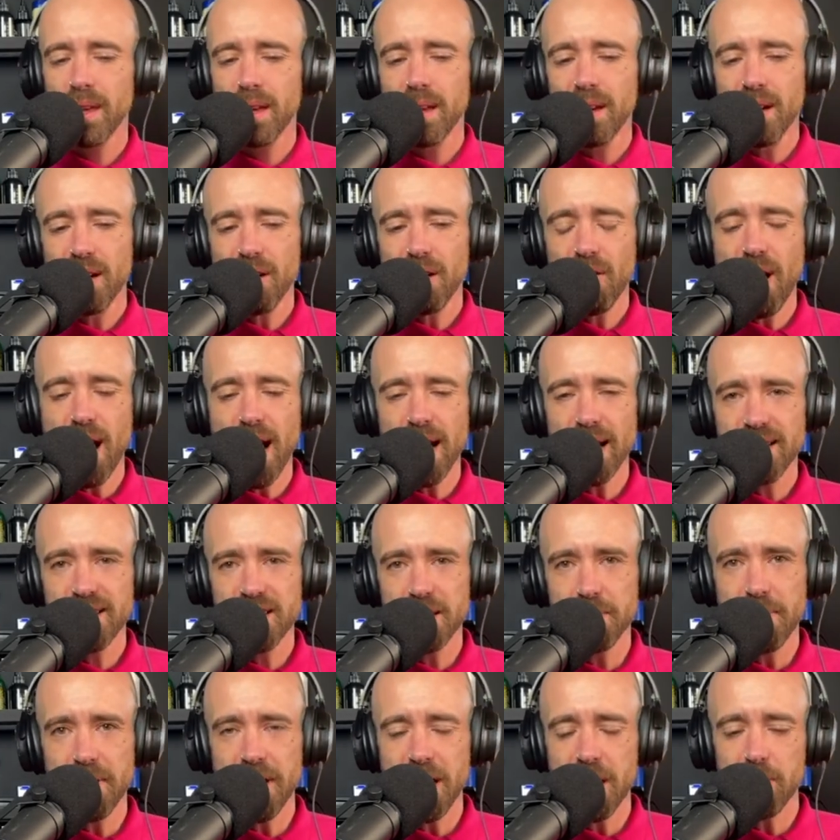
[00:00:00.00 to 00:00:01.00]
Right, this is
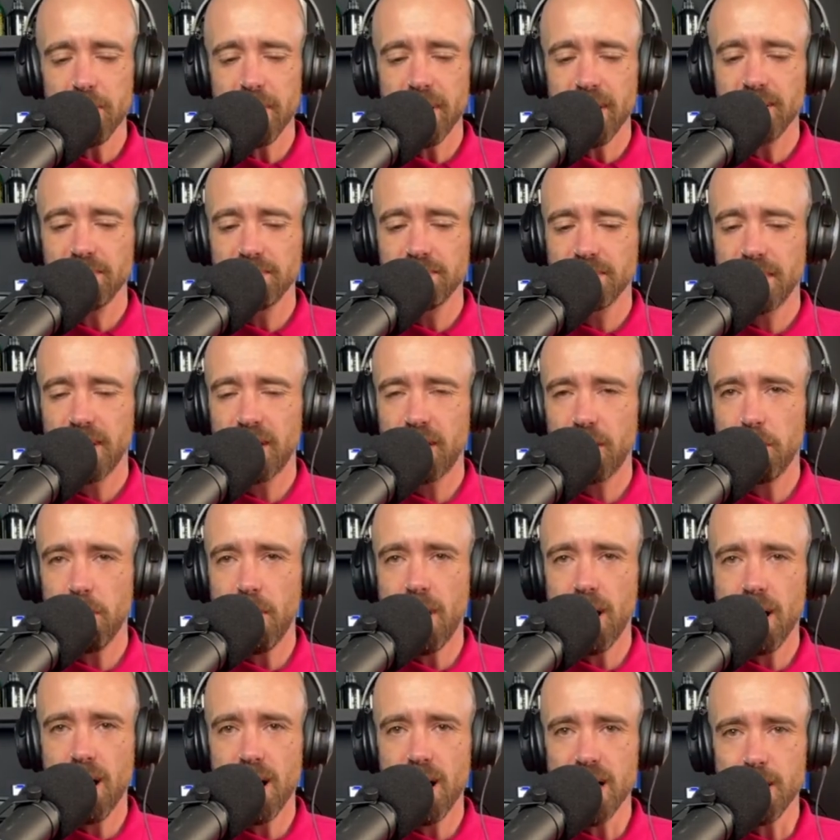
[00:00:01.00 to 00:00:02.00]
a bit of me. This is
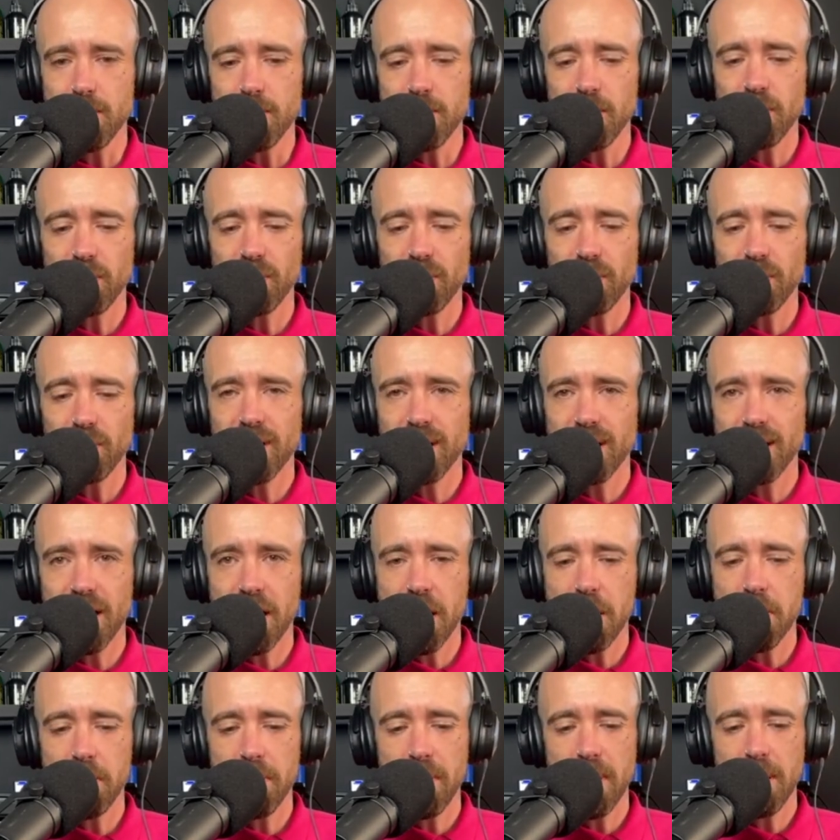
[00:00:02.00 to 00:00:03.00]
my kind of music.
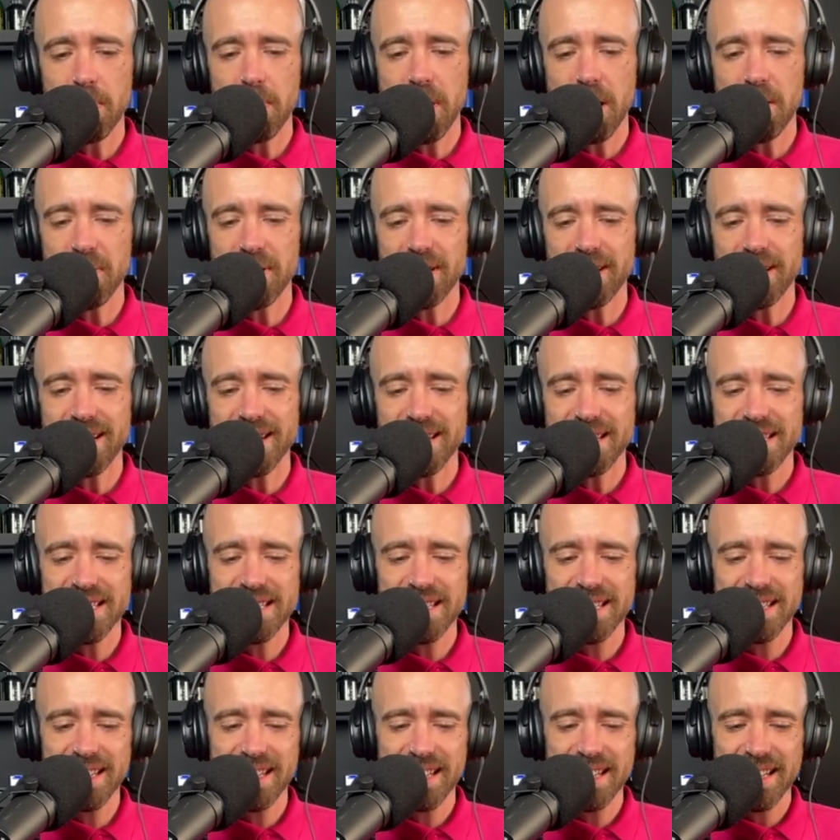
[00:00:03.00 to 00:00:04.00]
I'm loving
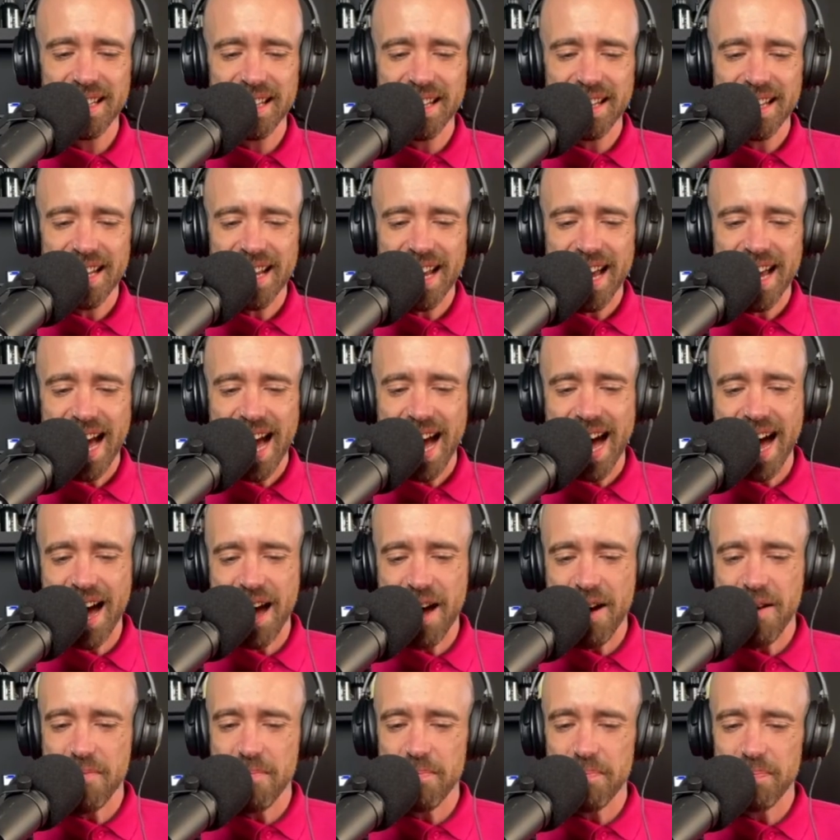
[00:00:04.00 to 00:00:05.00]
this.
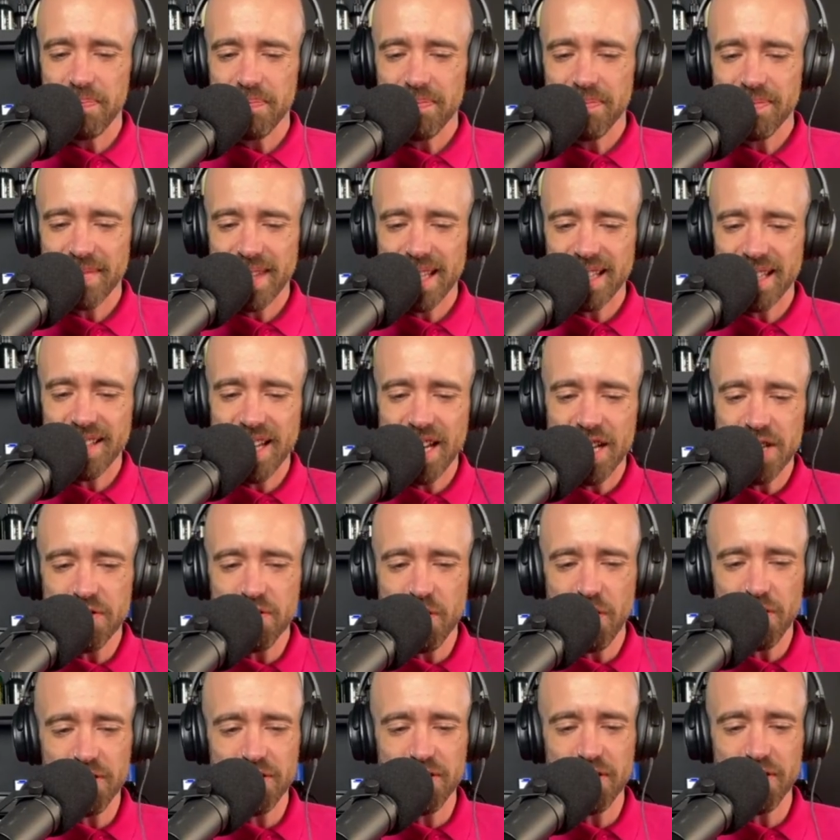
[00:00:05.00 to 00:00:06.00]
This
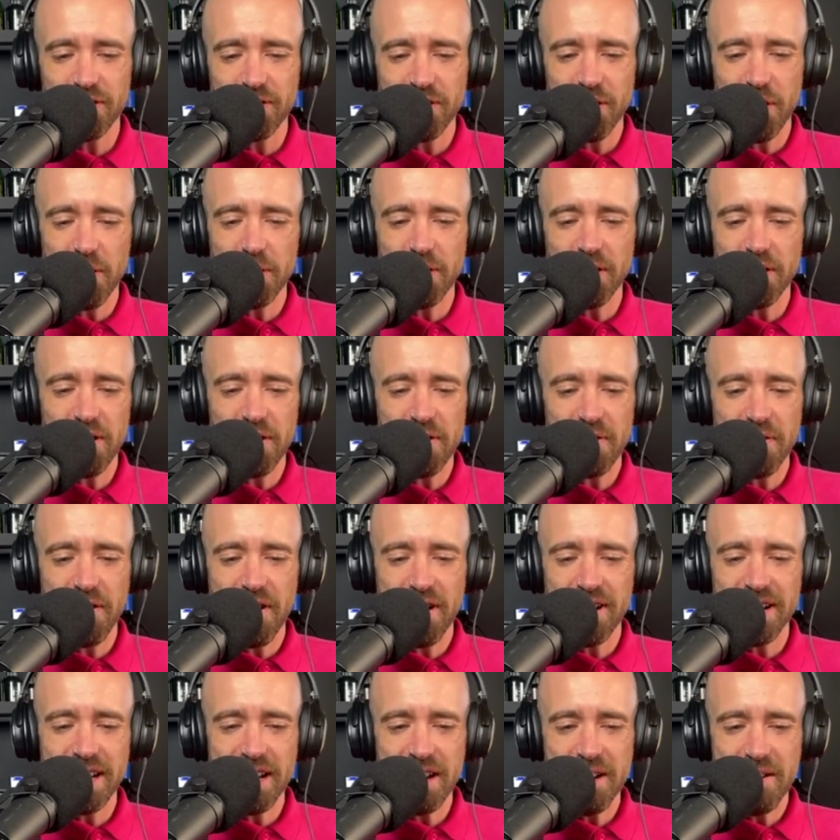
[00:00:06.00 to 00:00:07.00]
androgynous dude at the
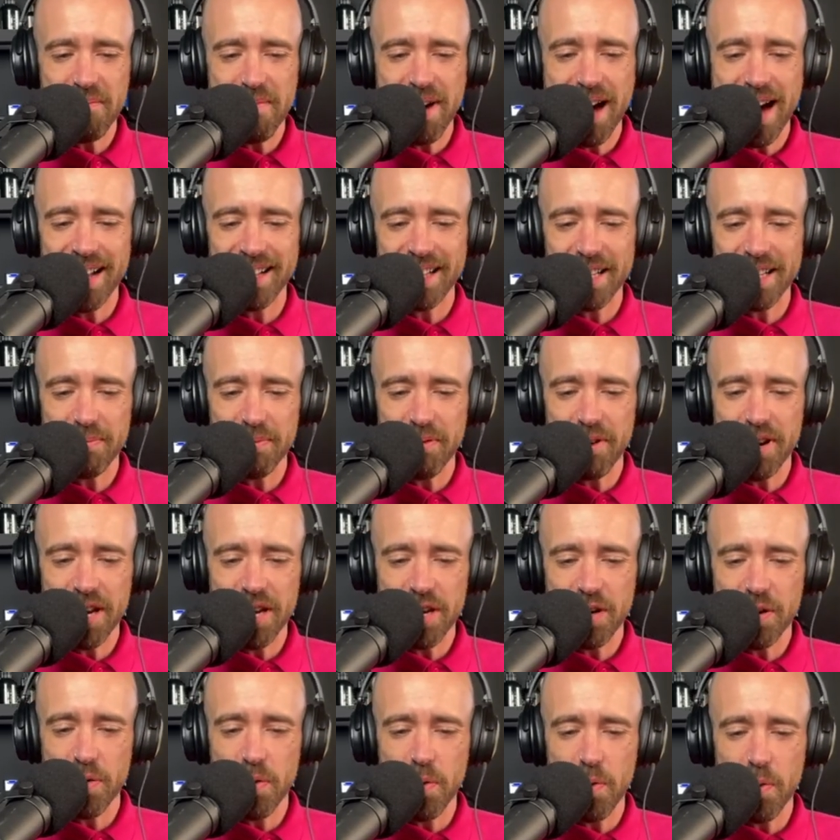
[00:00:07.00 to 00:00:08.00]
front here, man, he's pretty
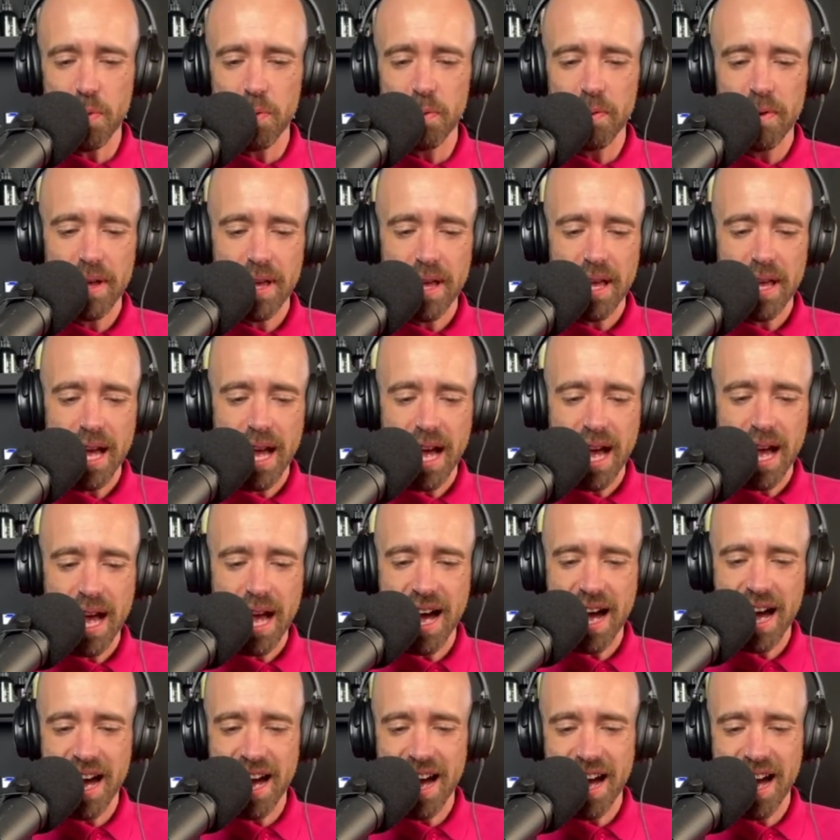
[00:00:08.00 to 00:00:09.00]
cool.
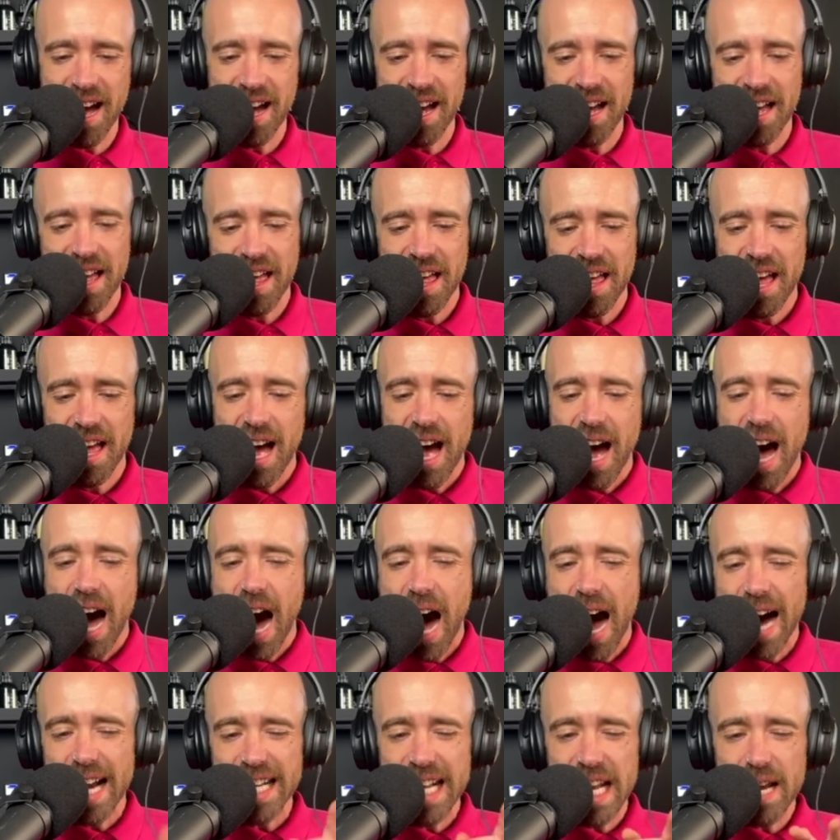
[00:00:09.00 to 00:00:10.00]

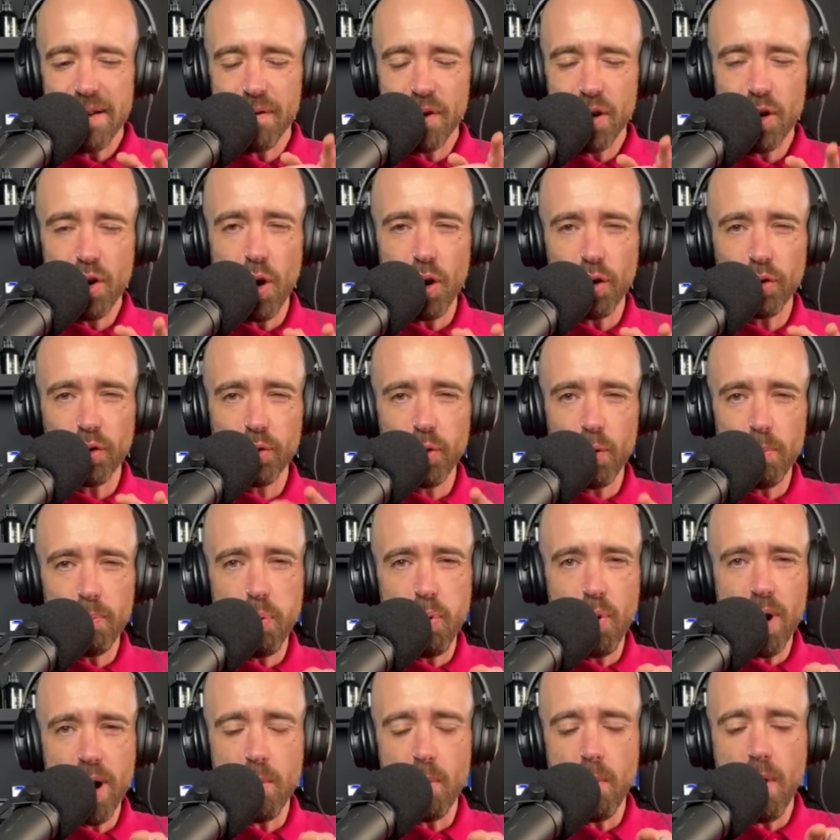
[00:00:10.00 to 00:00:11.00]
I never got to a
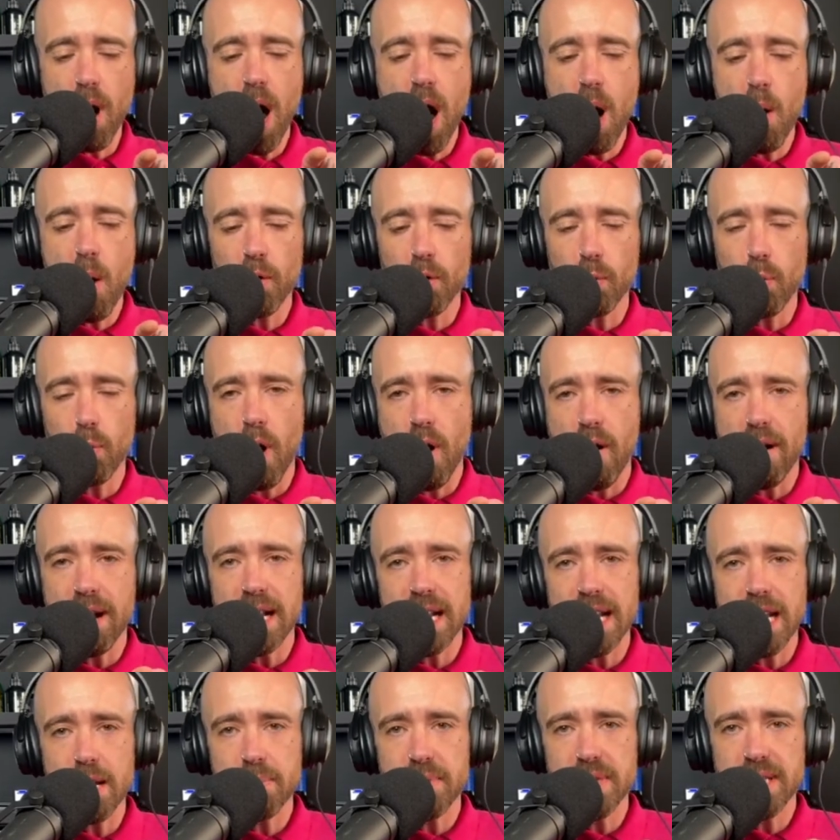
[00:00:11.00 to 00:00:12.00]
point where I was wearing
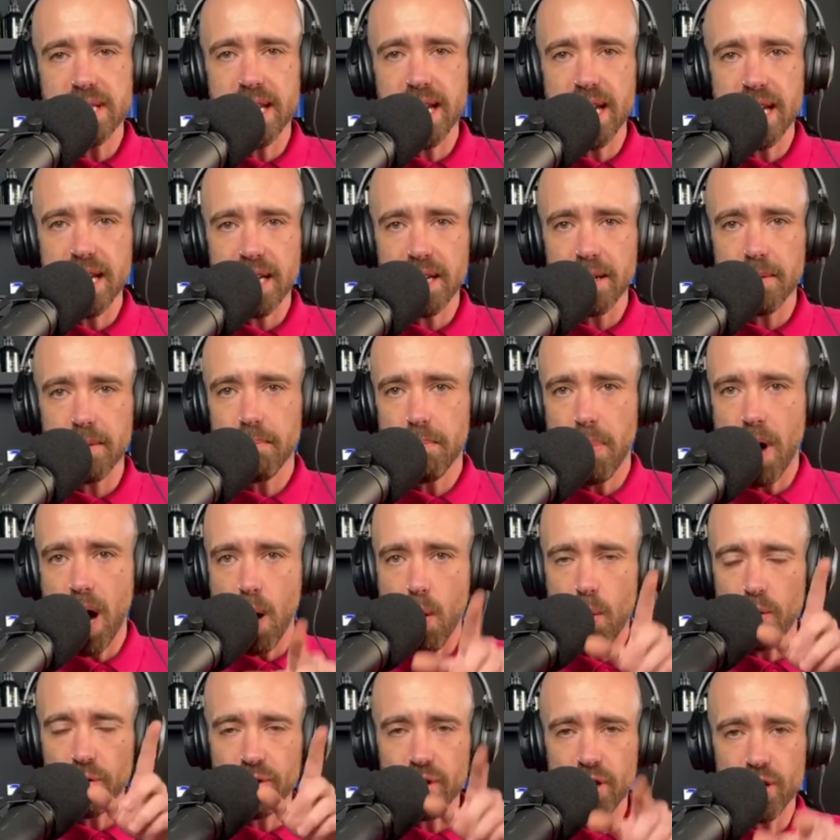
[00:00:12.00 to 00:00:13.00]
lipstick, but I
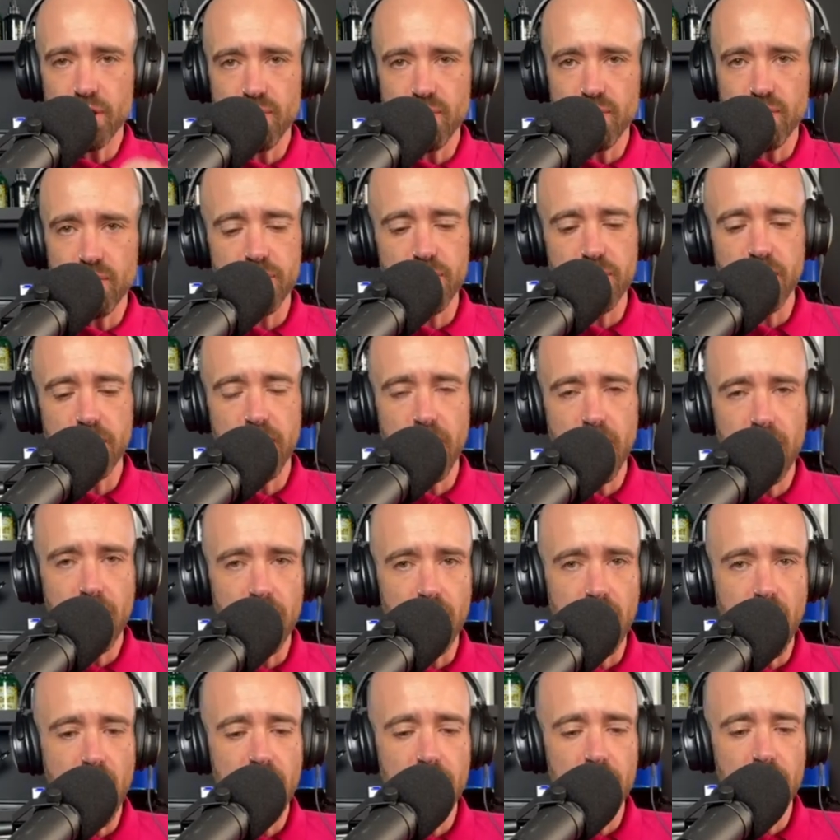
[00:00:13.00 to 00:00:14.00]
was an androgynous fucker
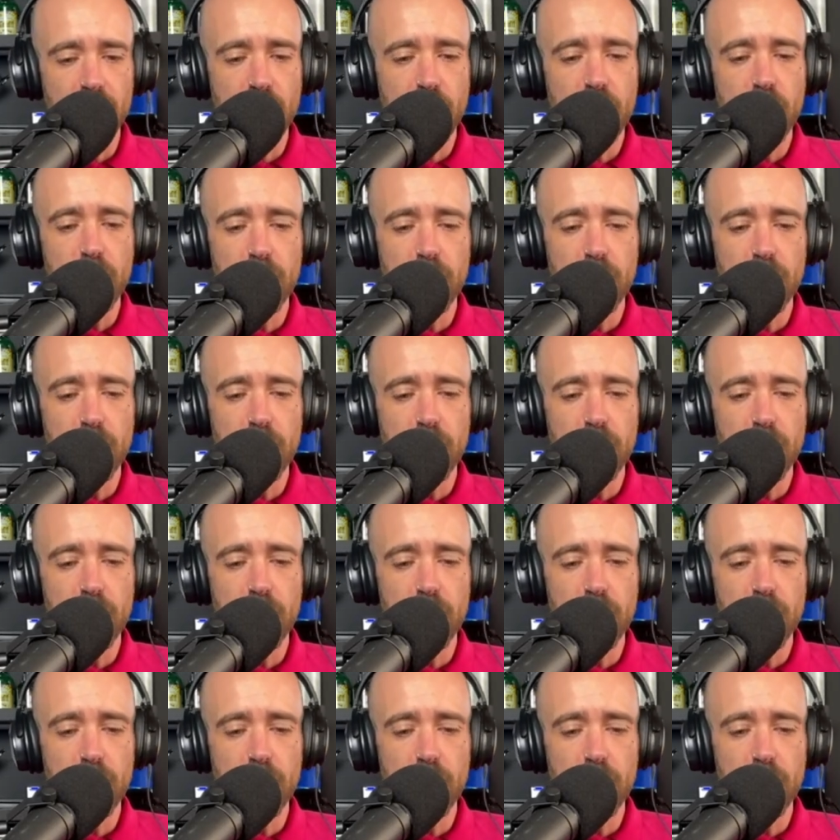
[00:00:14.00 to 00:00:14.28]
like you,